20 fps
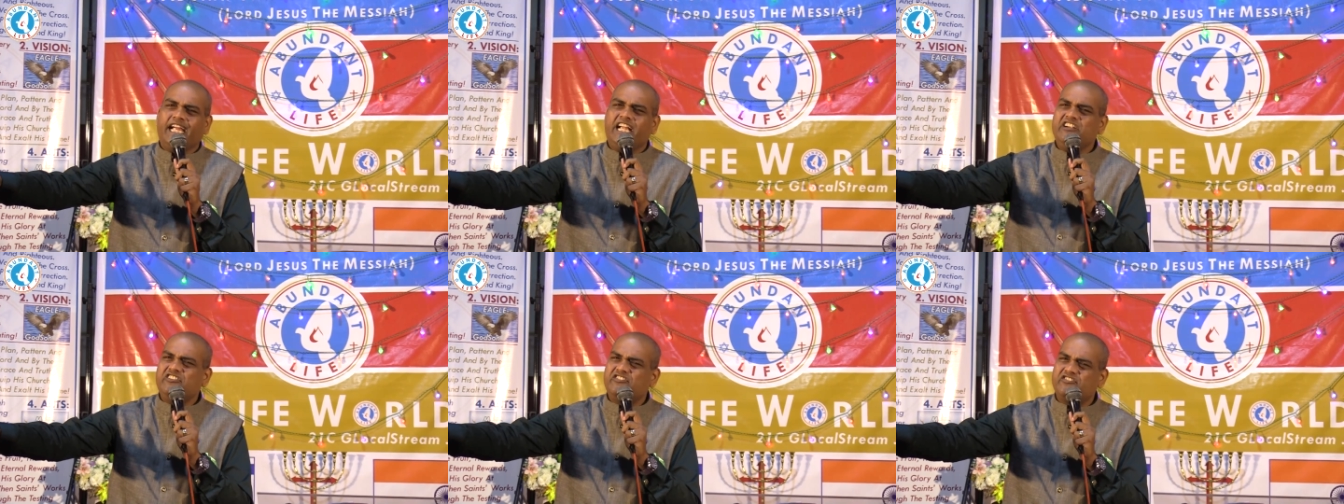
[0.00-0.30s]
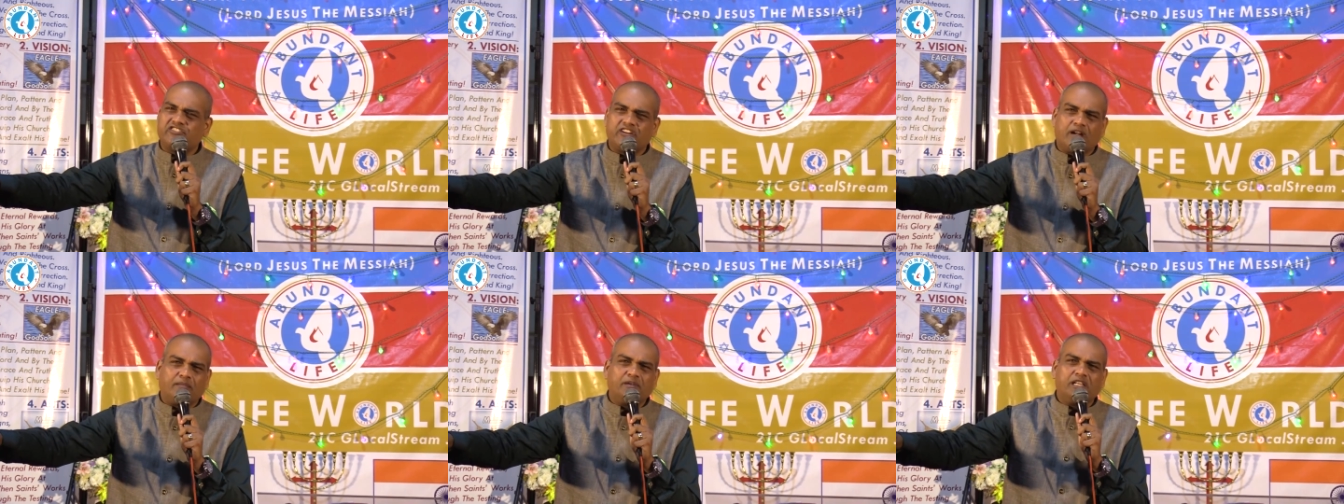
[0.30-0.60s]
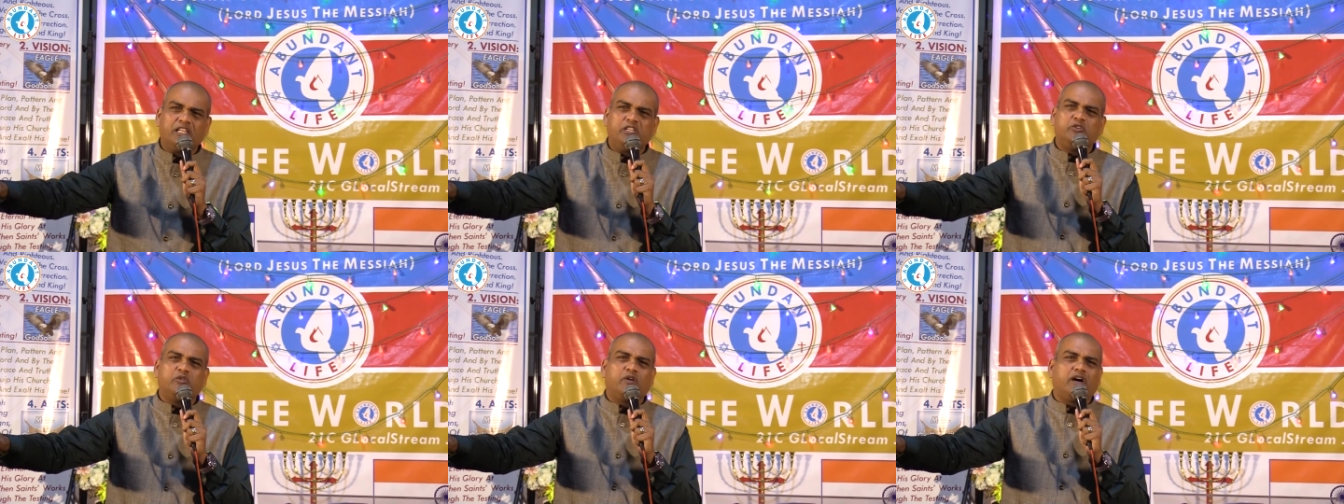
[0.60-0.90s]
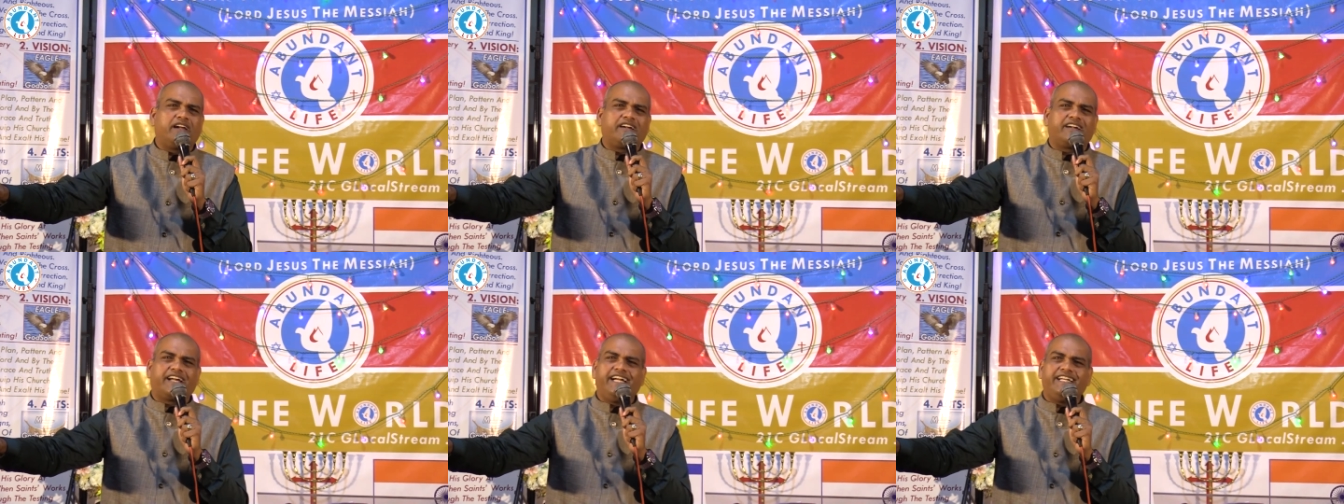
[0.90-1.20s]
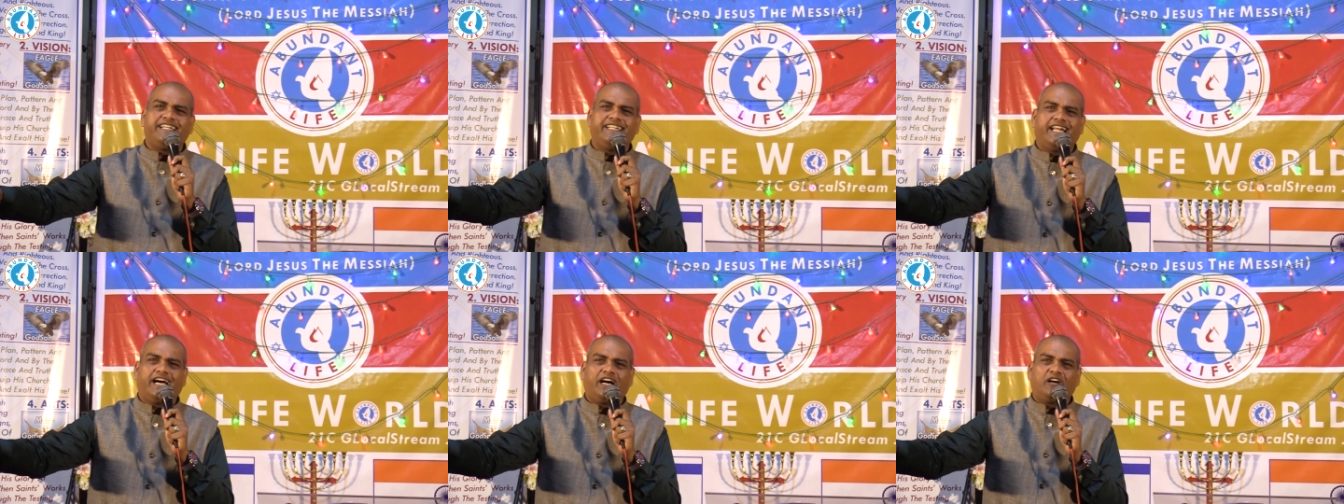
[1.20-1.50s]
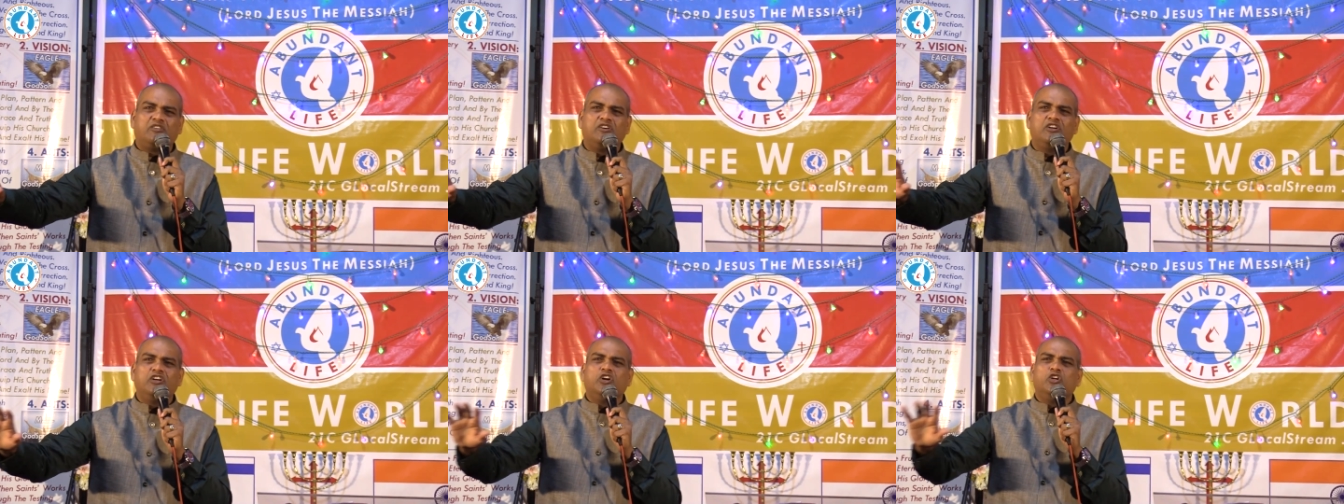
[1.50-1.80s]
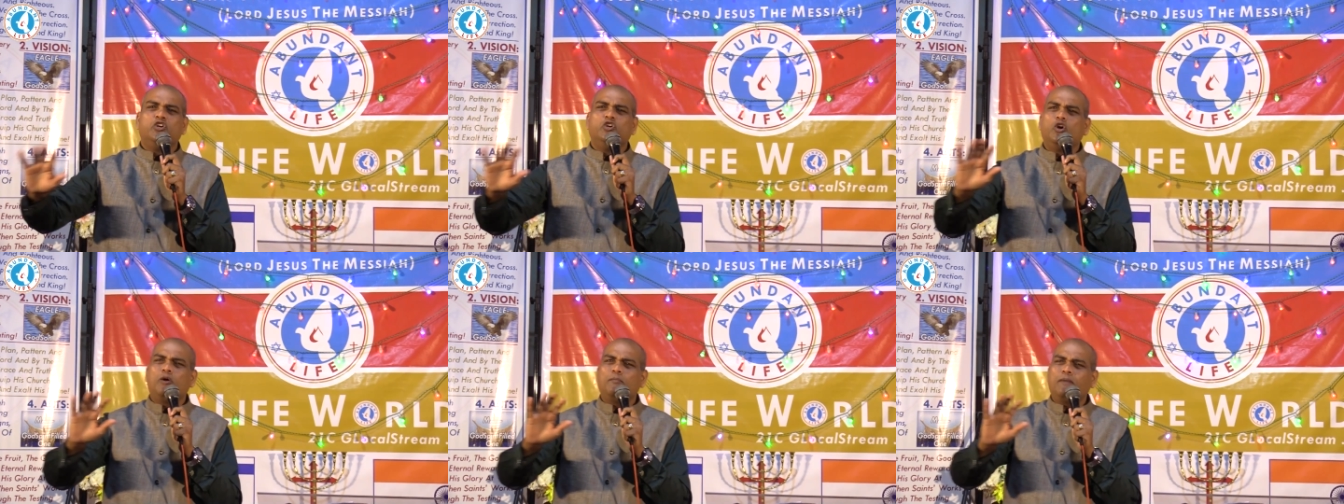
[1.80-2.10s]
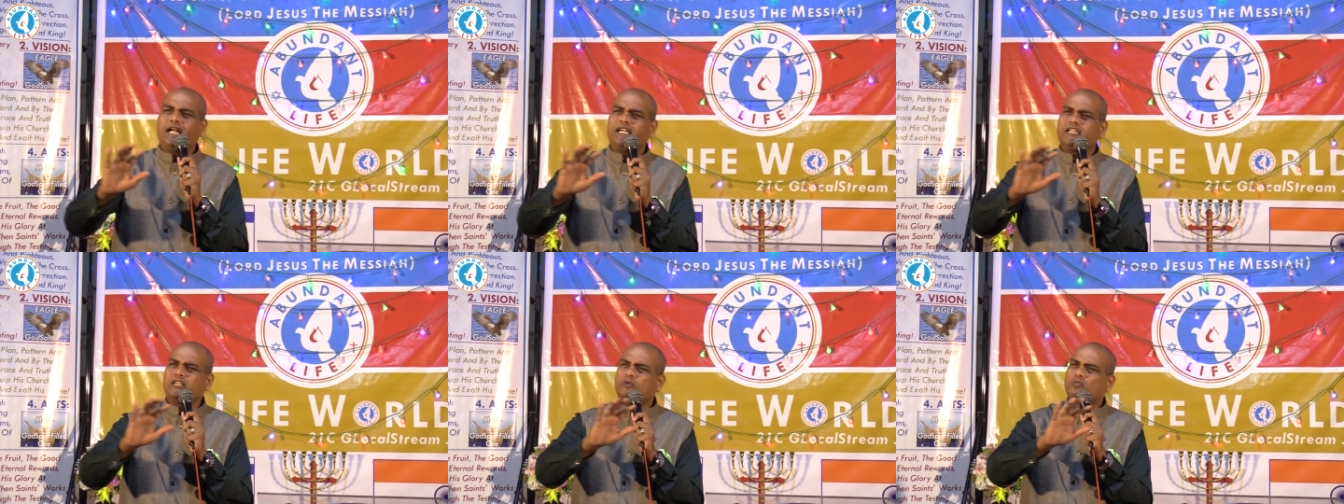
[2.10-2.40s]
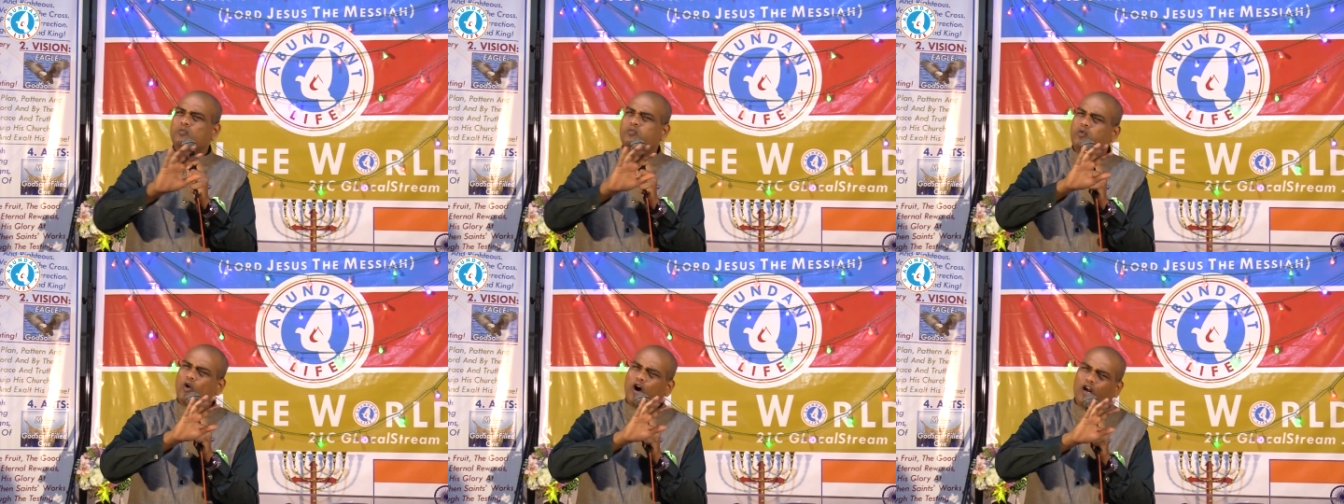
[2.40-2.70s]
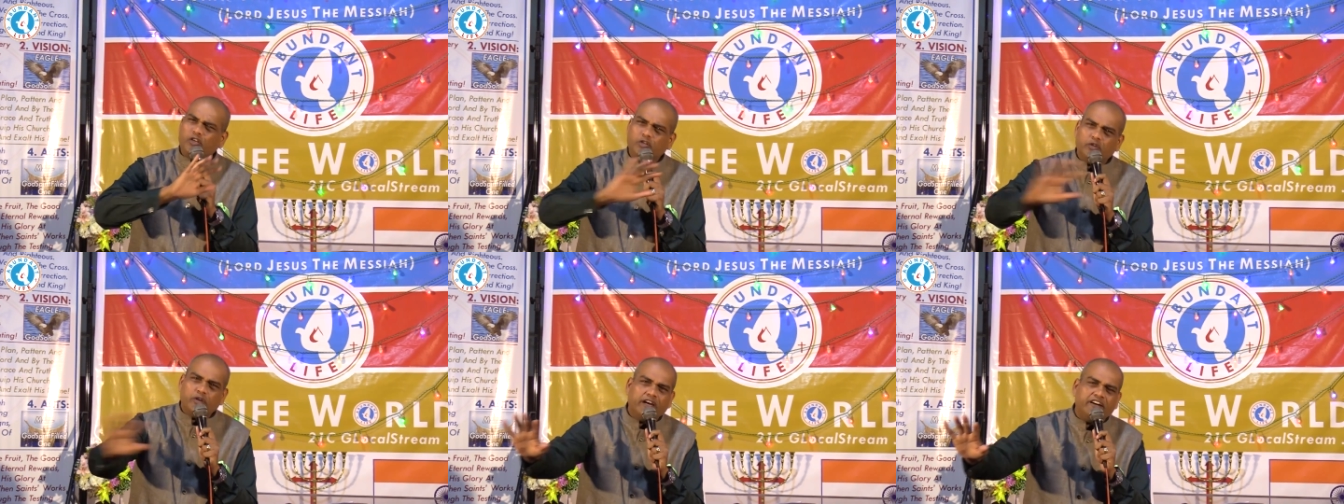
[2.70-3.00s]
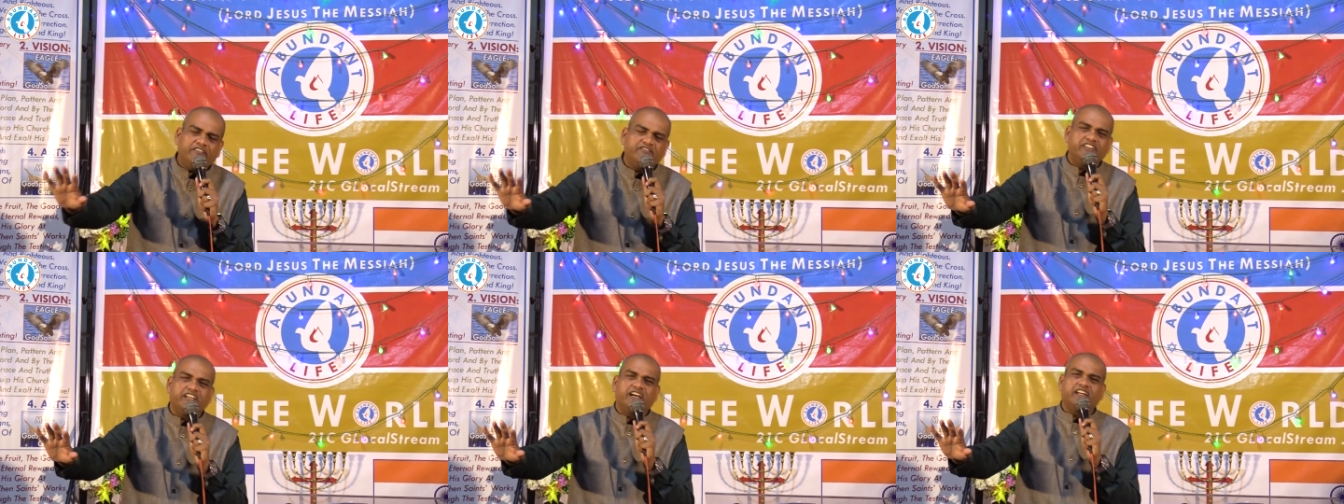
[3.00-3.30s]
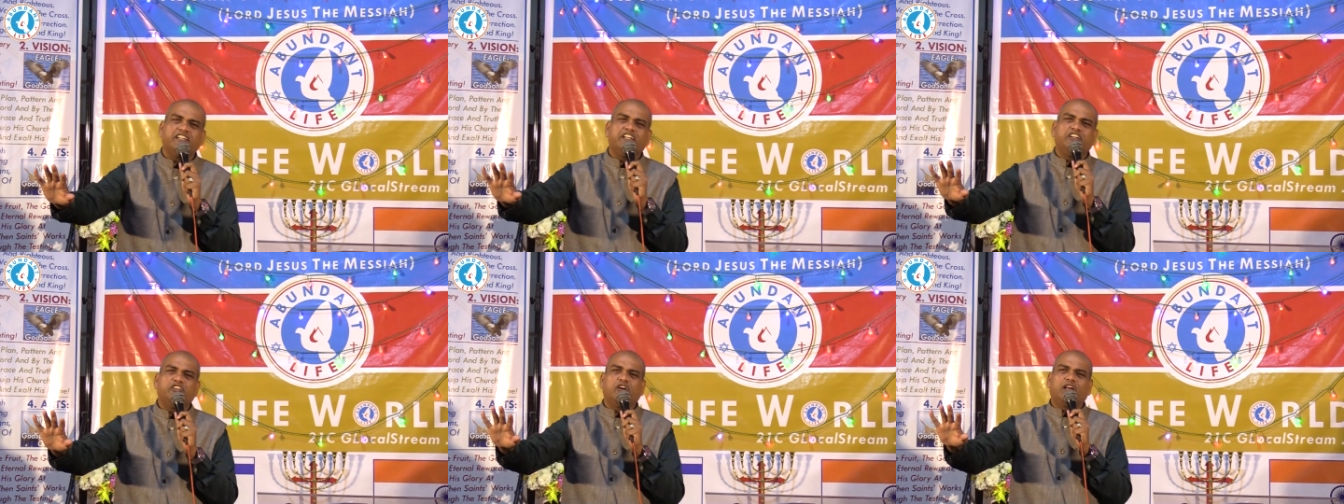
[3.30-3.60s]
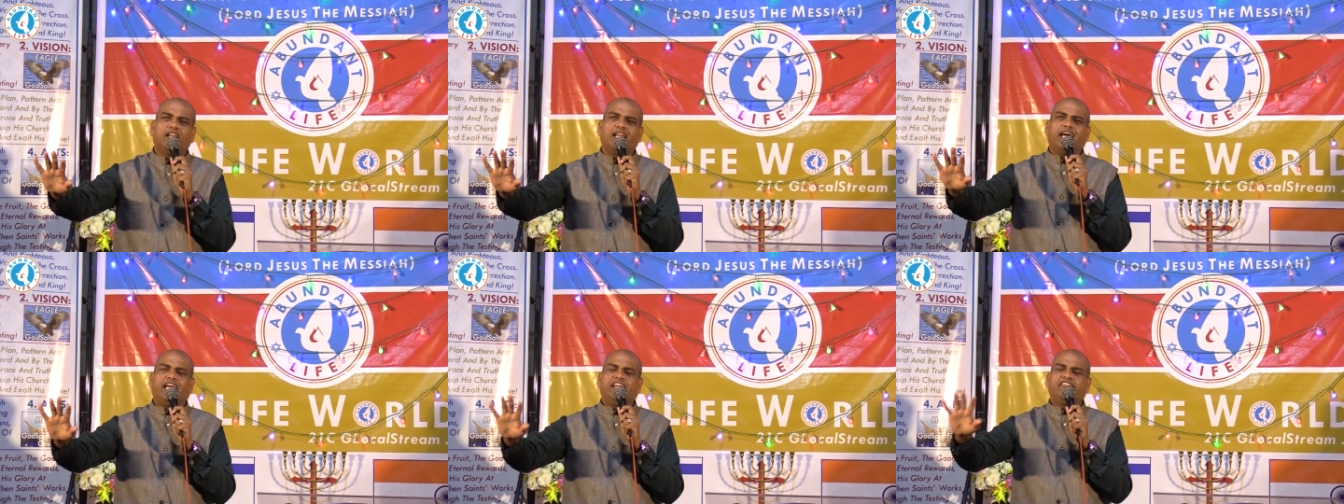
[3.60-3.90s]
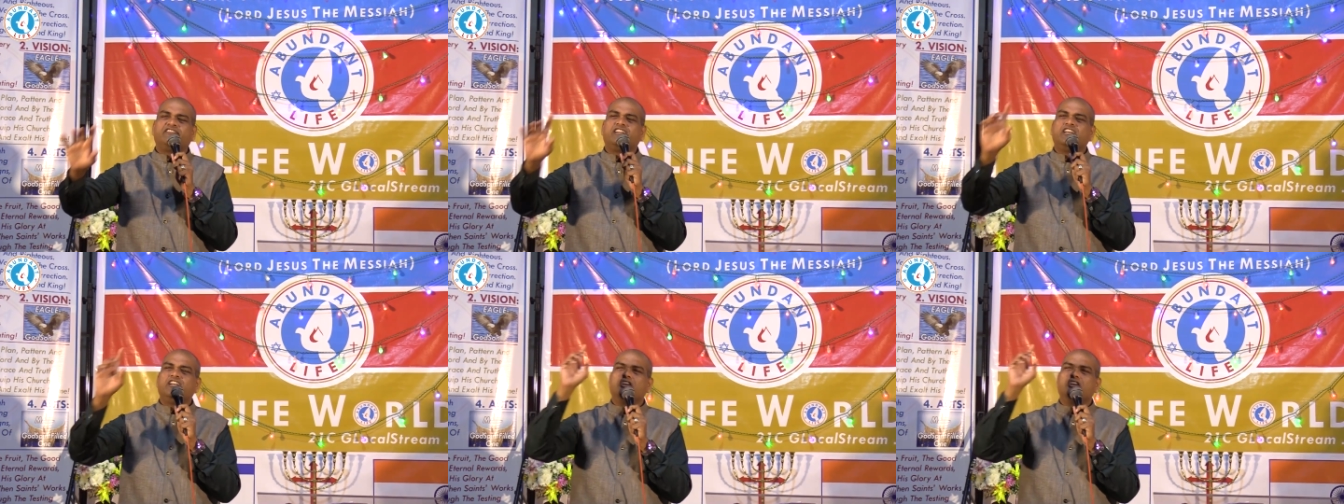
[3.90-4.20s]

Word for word: in trouble you are right now, no matter what you have done in your life,